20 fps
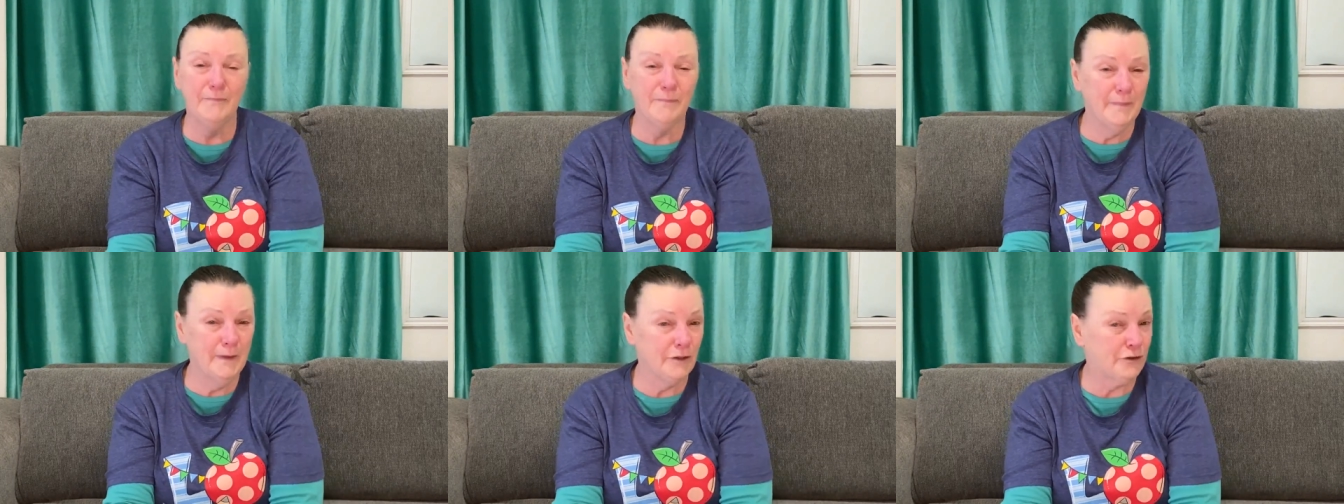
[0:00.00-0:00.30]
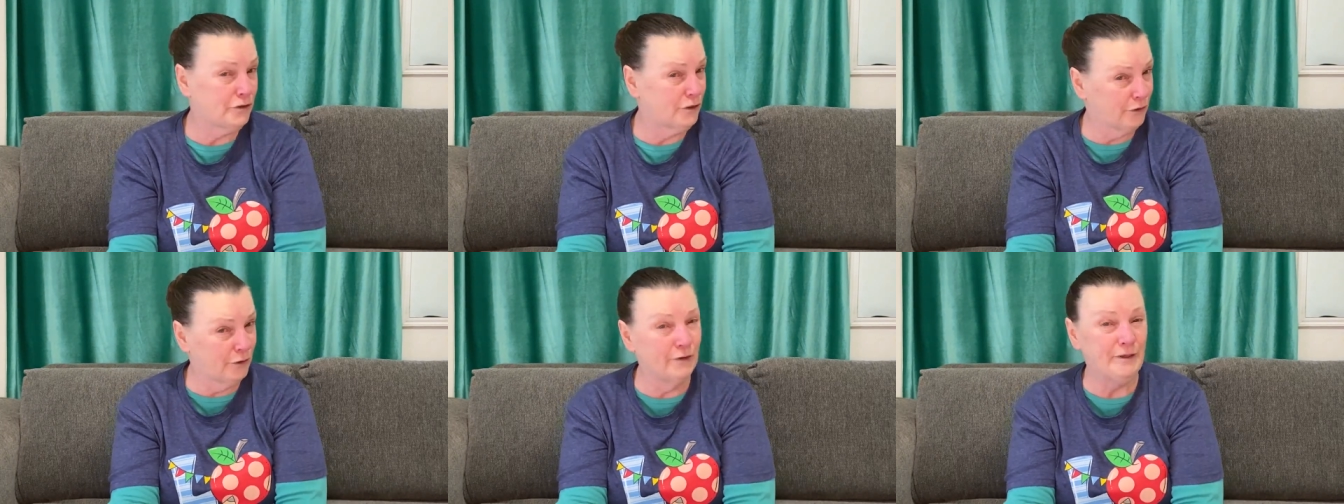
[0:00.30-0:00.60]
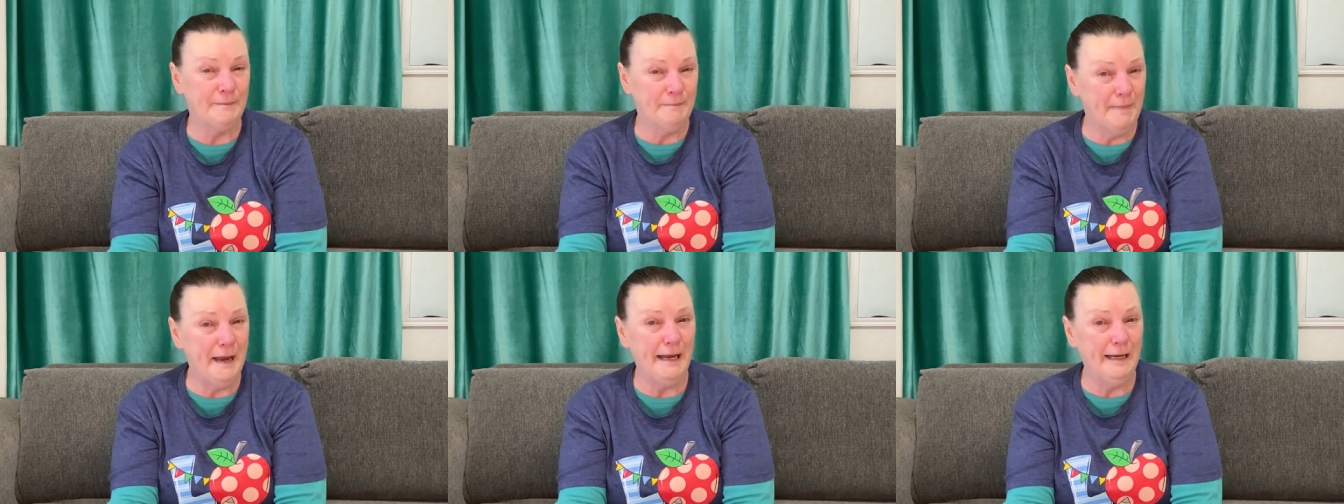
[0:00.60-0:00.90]
that you're
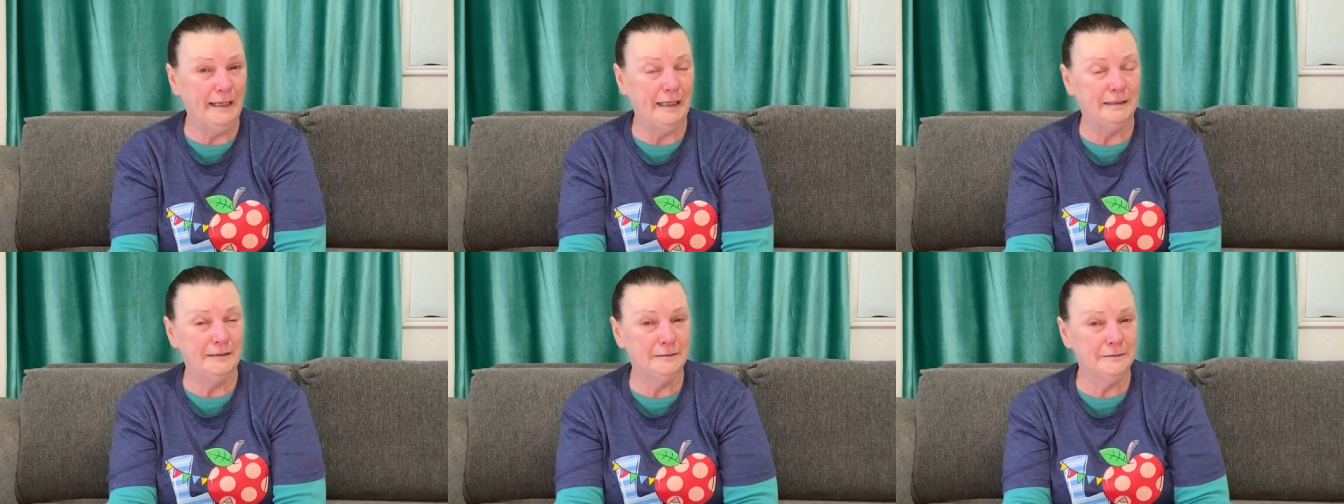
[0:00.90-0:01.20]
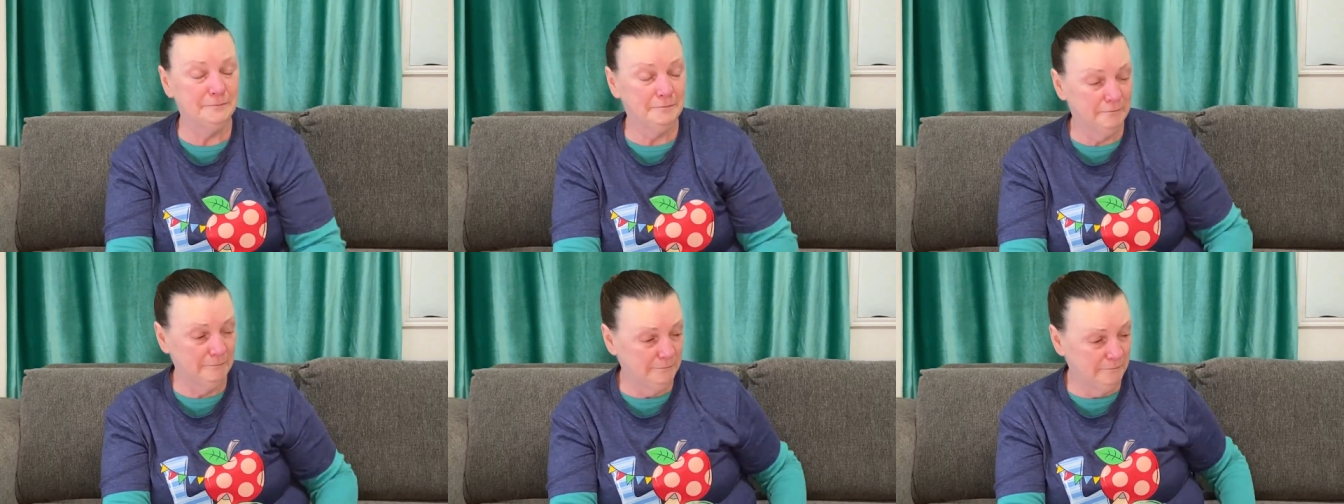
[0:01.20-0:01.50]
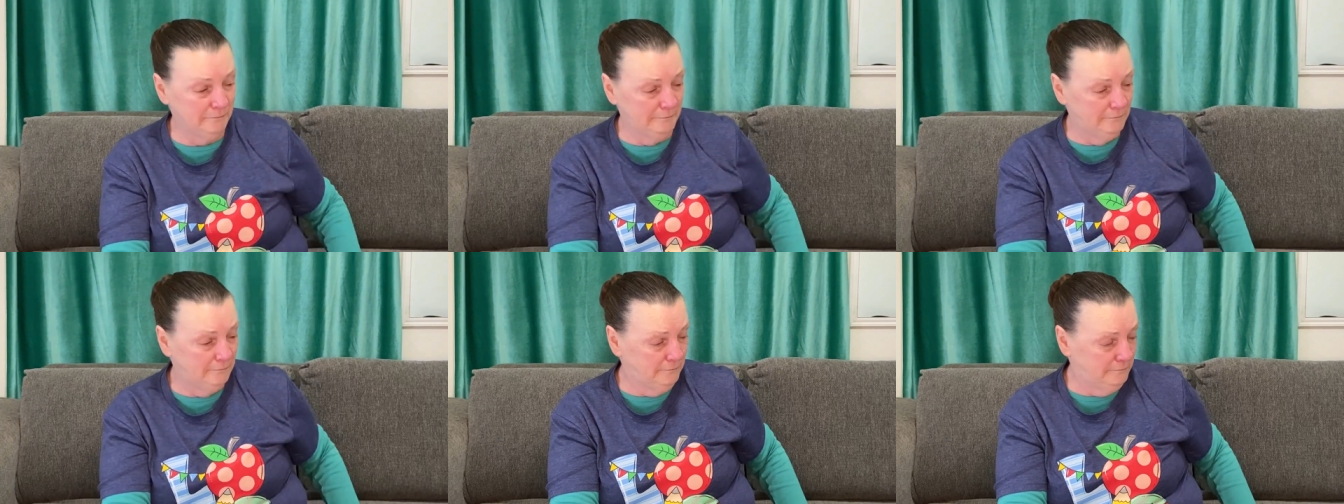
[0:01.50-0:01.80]
going to make it.
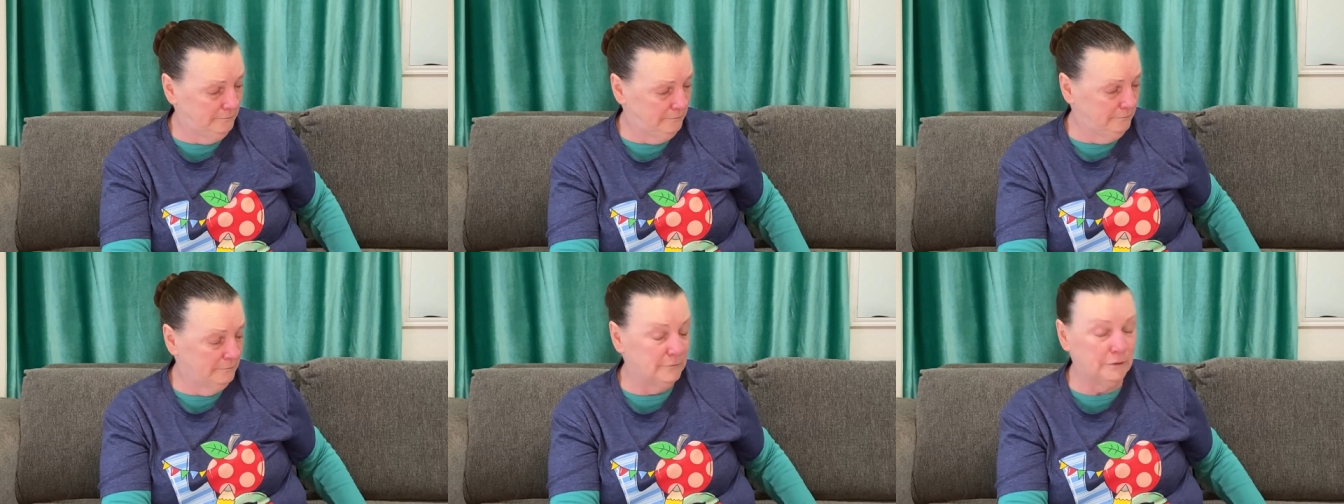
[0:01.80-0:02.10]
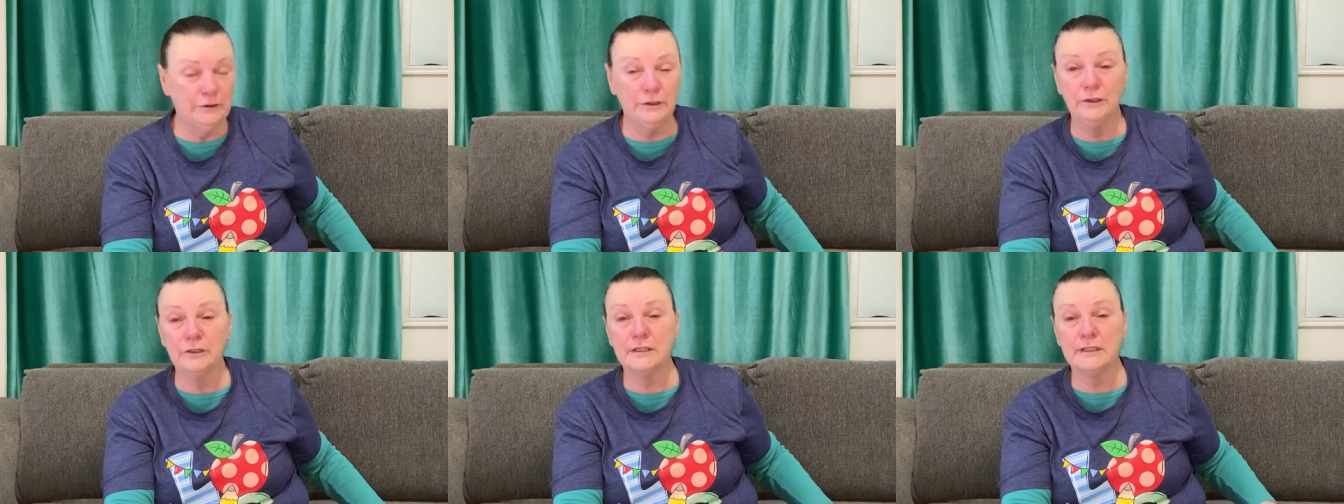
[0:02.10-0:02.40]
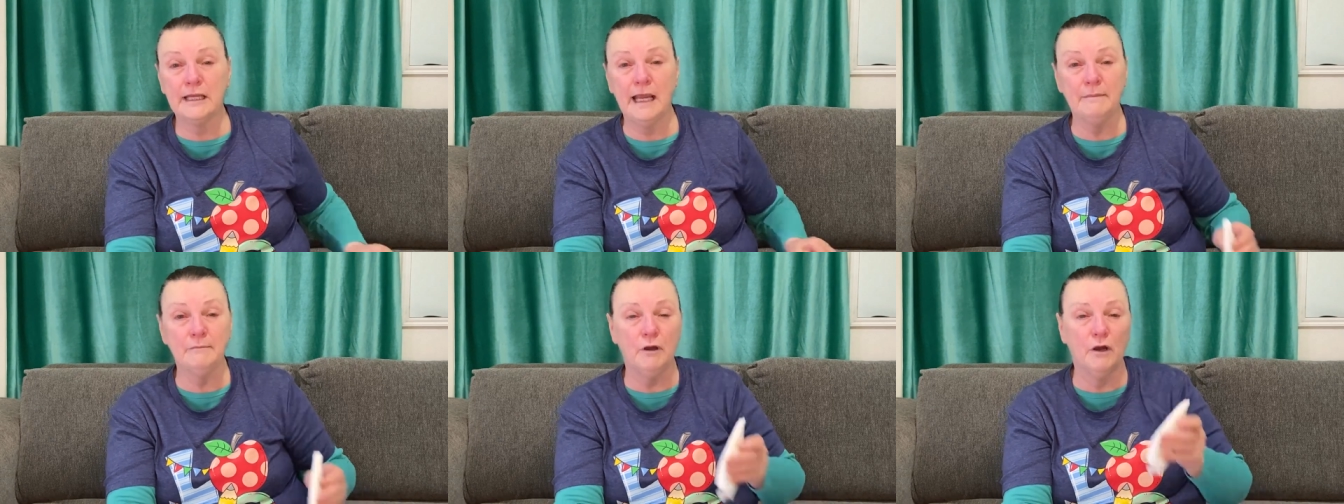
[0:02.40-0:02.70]
The nurse
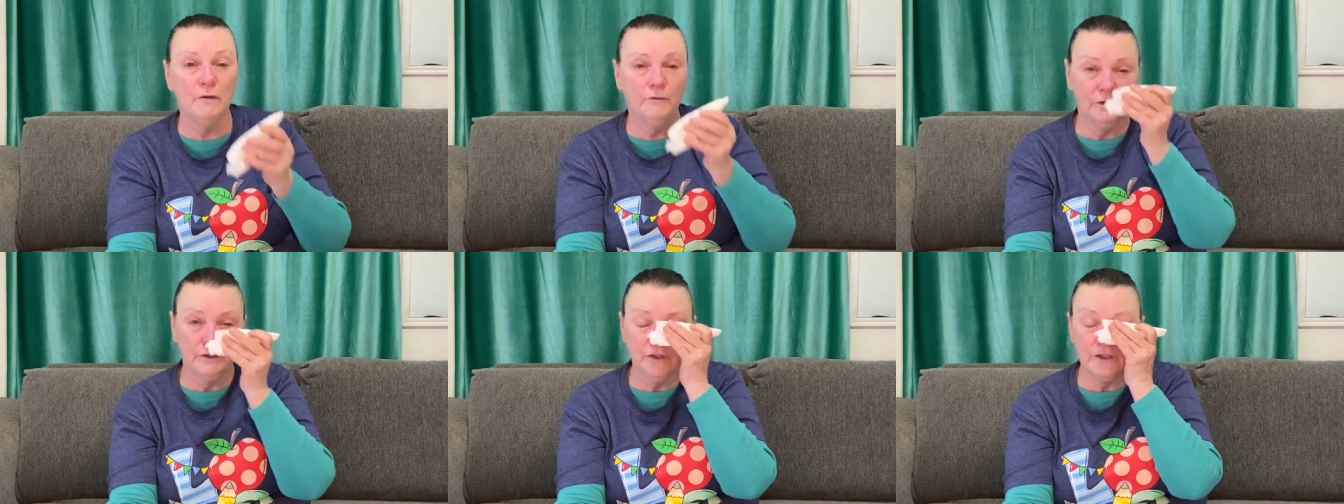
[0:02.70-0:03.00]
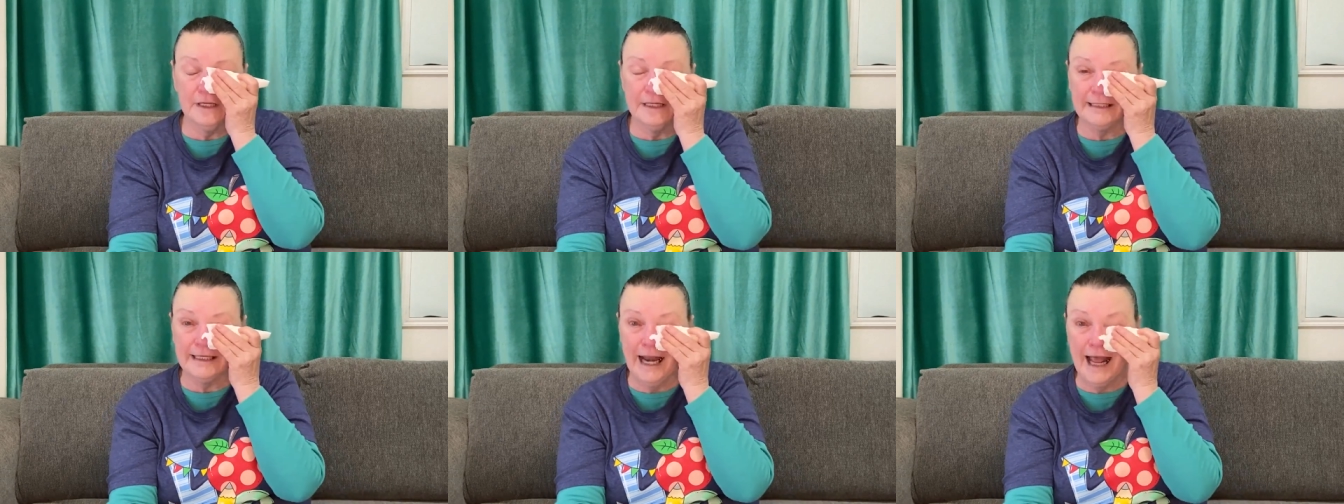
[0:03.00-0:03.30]
came over and she said,